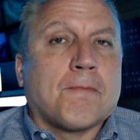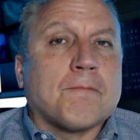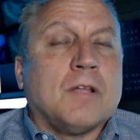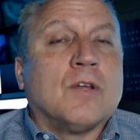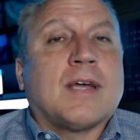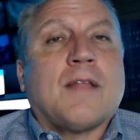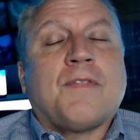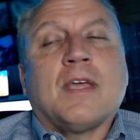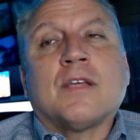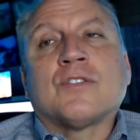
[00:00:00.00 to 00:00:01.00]
Look at
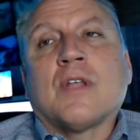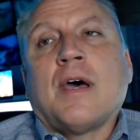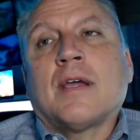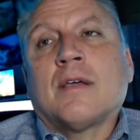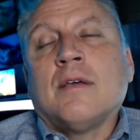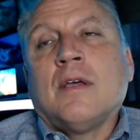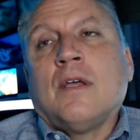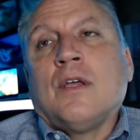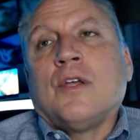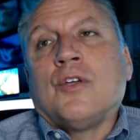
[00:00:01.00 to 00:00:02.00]
things like
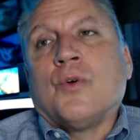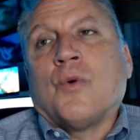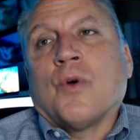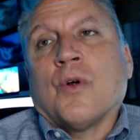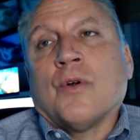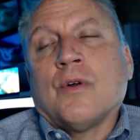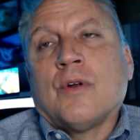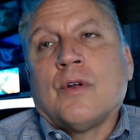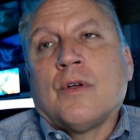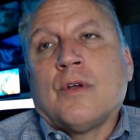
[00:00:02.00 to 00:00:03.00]
your
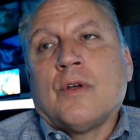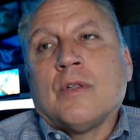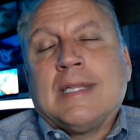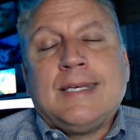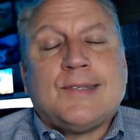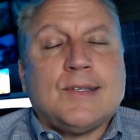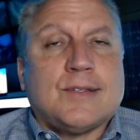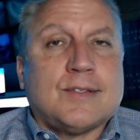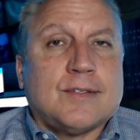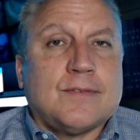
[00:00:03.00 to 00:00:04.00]

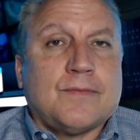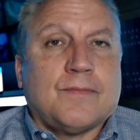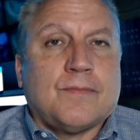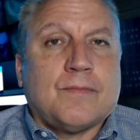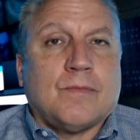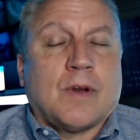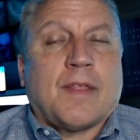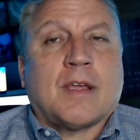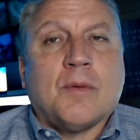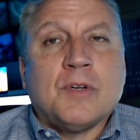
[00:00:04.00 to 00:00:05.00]
leases. When are
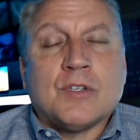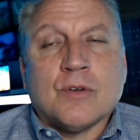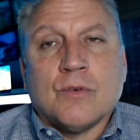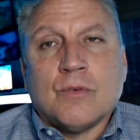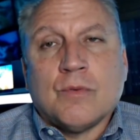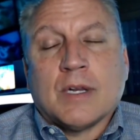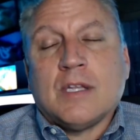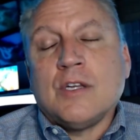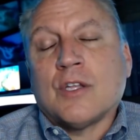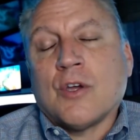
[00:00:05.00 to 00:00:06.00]
they coming due? When
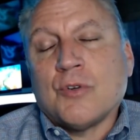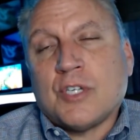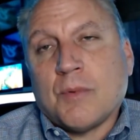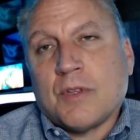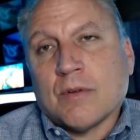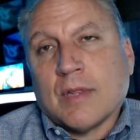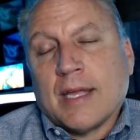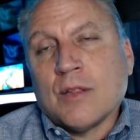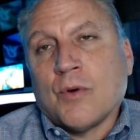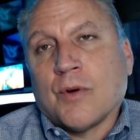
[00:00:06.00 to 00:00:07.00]
can you negotiate with your
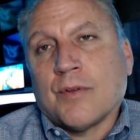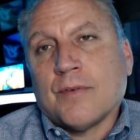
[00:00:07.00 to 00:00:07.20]
landlord?